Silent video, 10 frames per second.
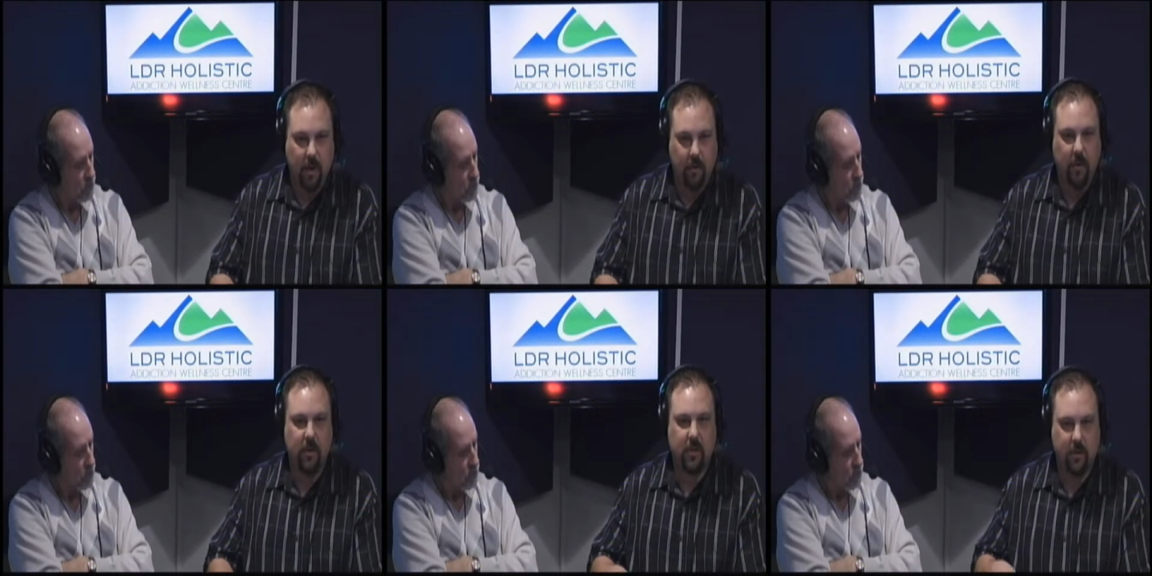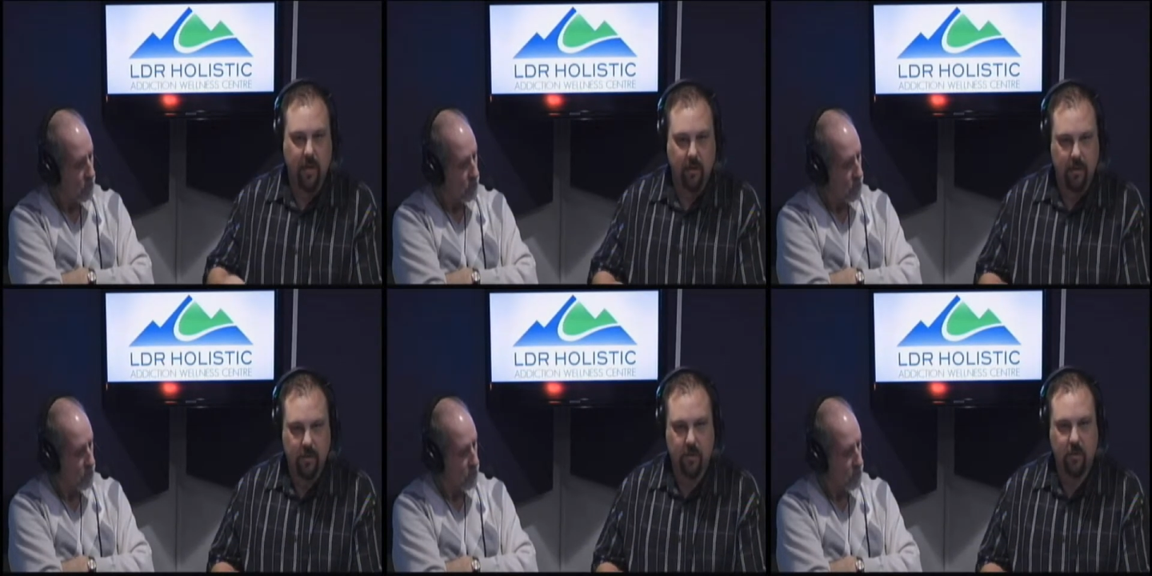Speaker 1: recreational, now into
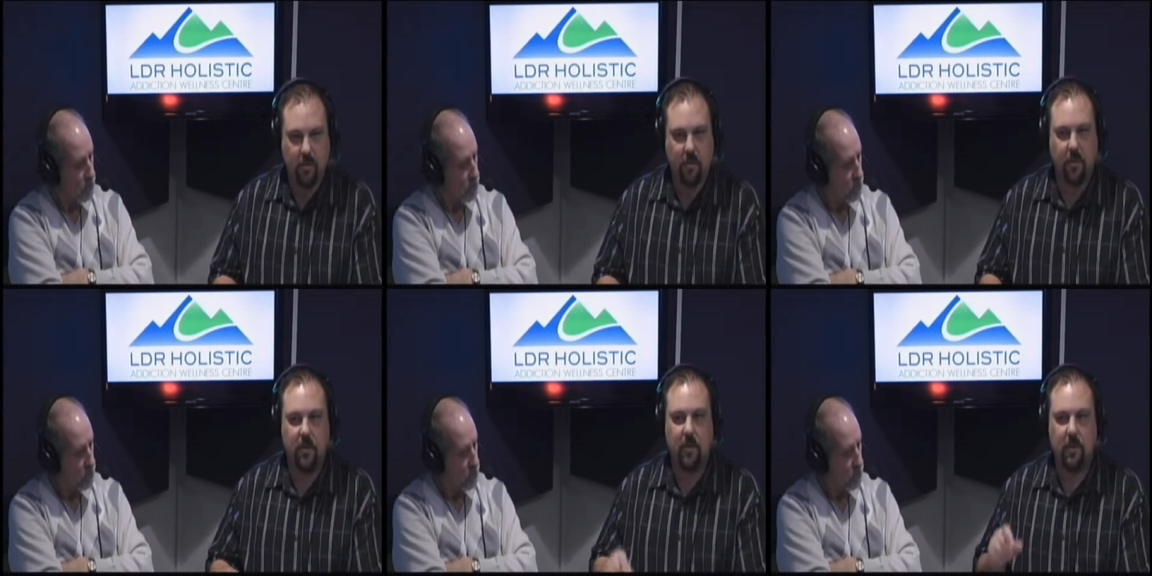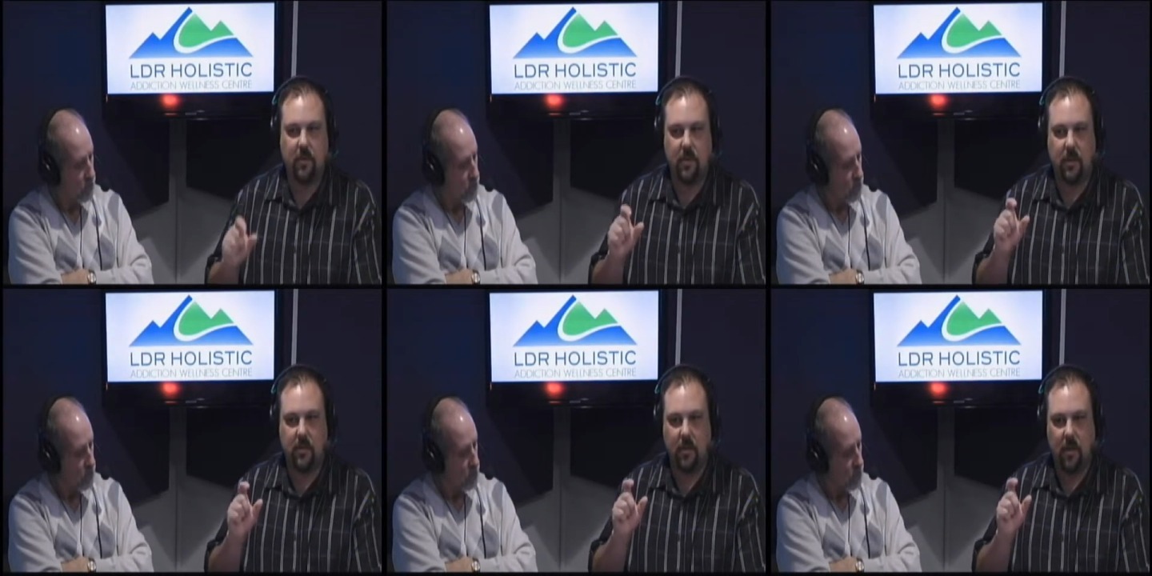social, there is
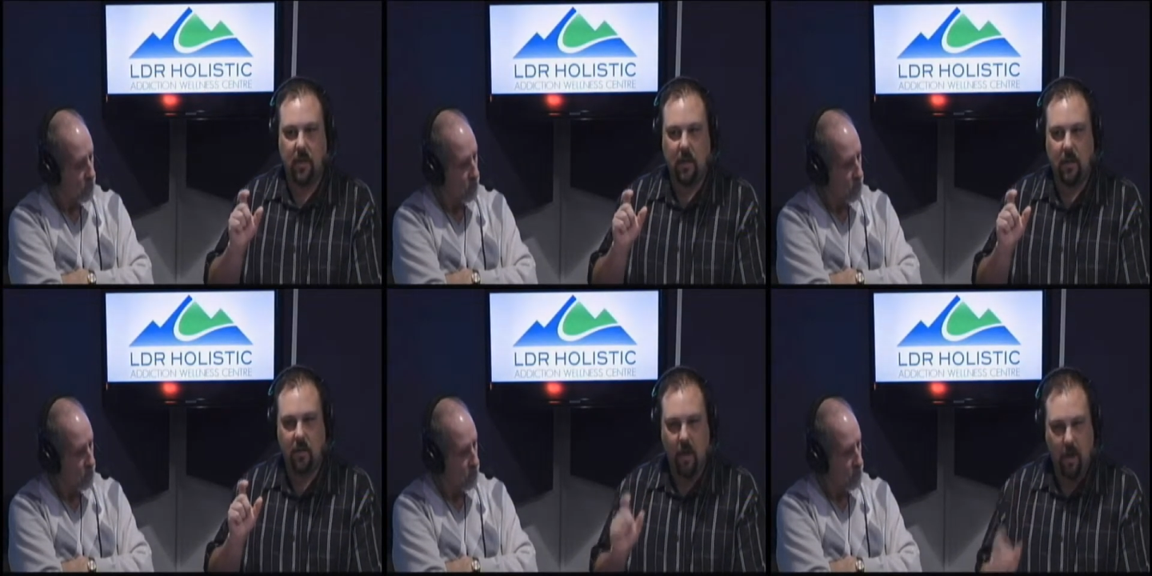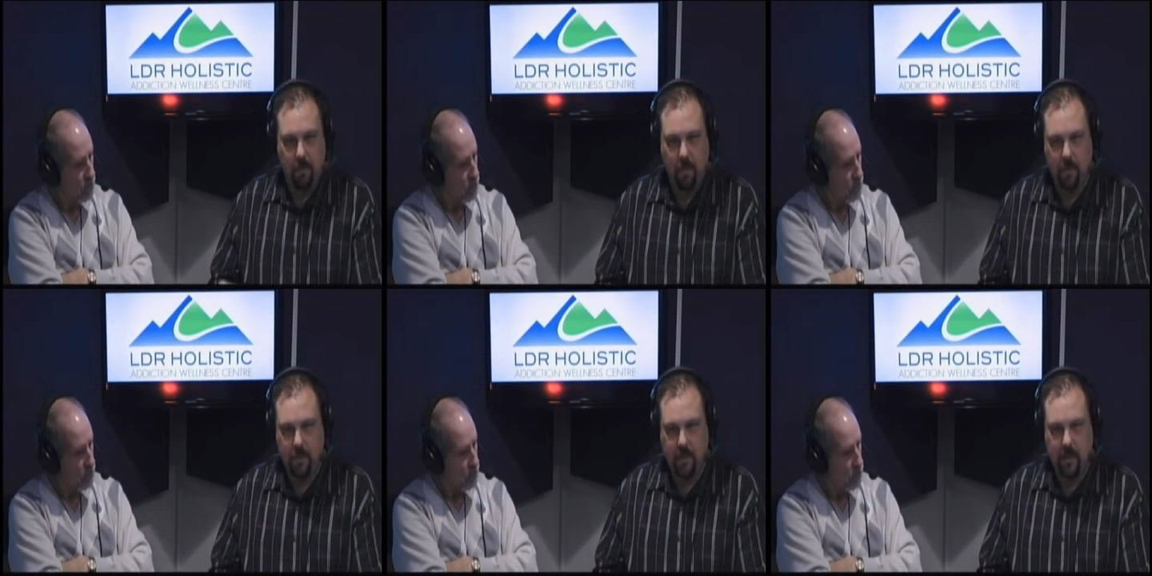this thought
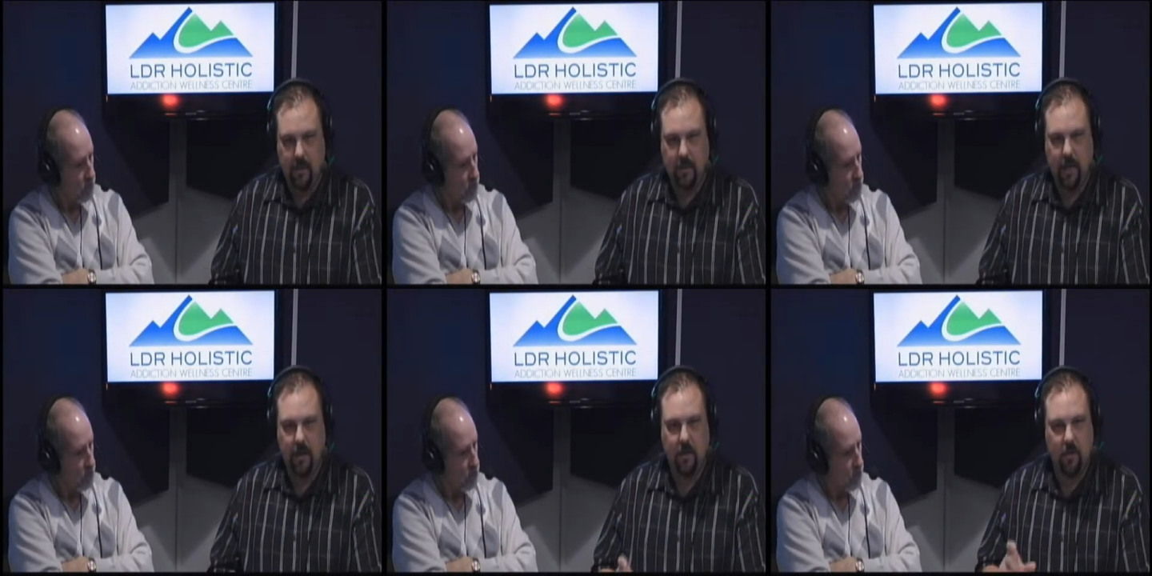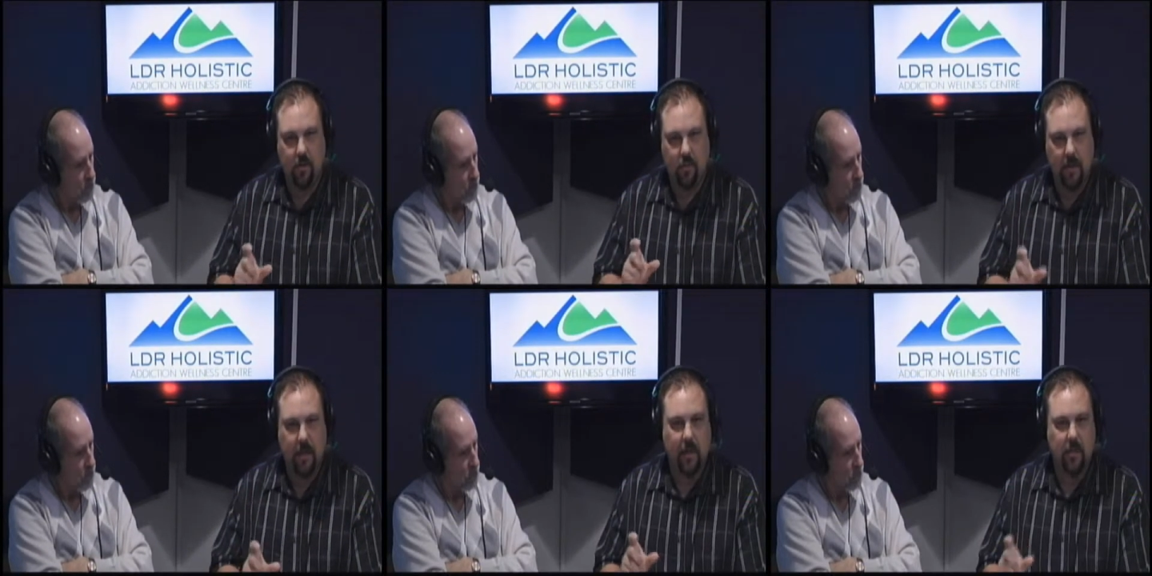process that
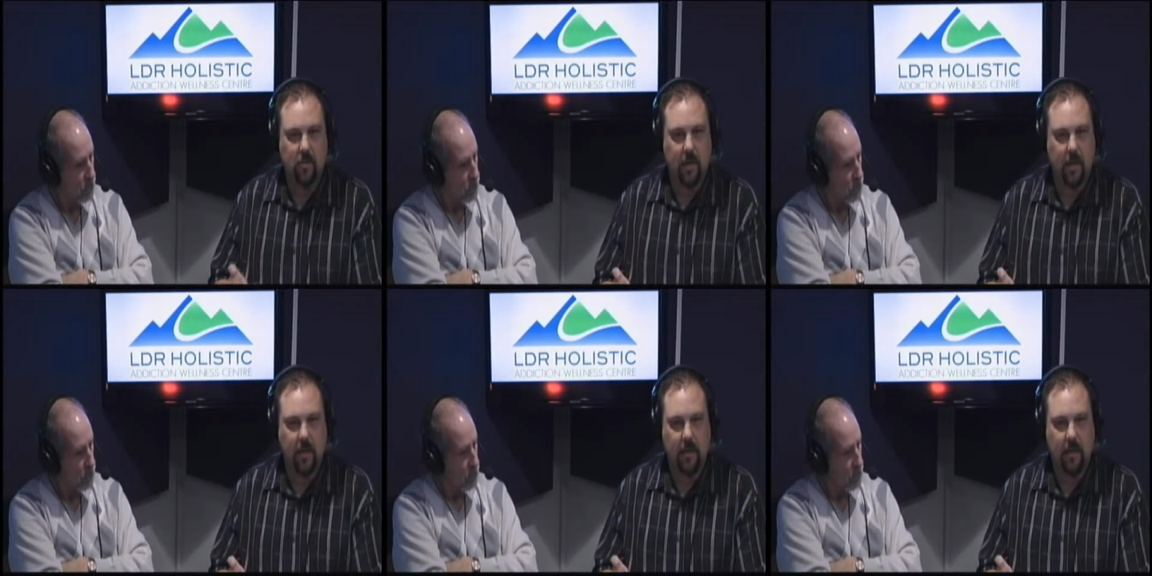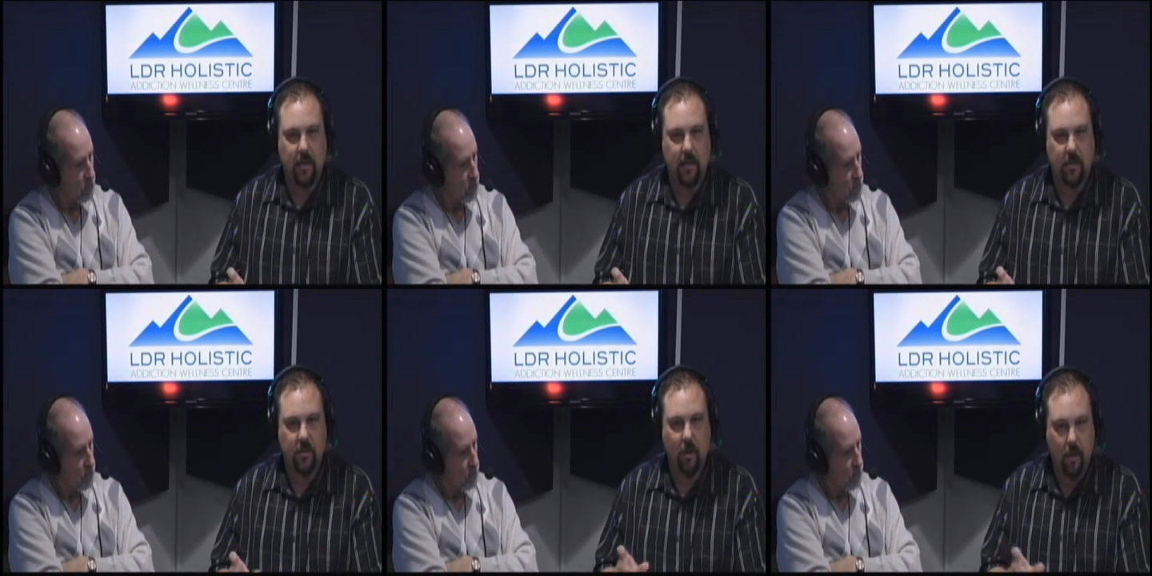drinking and drugging
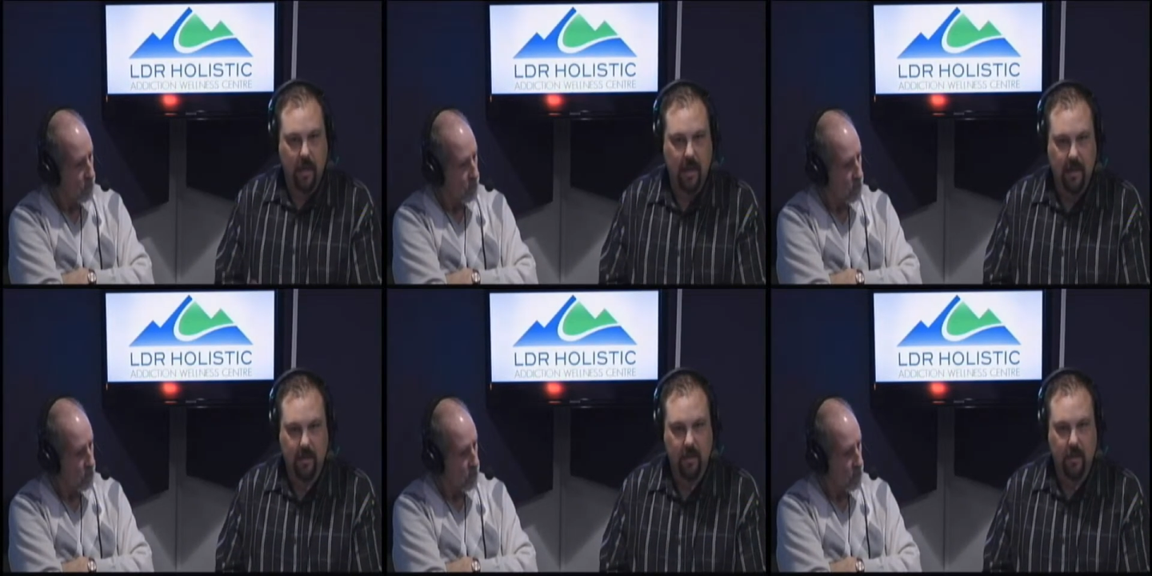is okay.